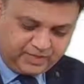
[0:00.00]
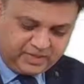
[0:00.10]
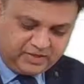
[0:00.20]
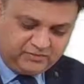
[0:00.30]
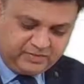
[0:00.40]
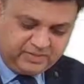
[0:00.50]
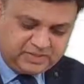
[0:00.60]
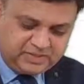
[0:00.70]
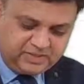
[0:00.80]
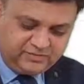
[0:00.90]
It will be
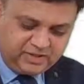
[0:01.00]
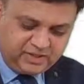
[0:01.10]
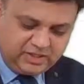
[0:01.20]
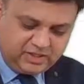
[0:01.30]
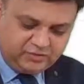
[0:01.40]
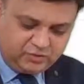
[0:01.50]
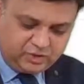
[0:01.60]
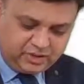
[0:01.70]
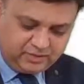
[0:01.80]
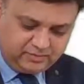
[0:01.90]
received year 4 end.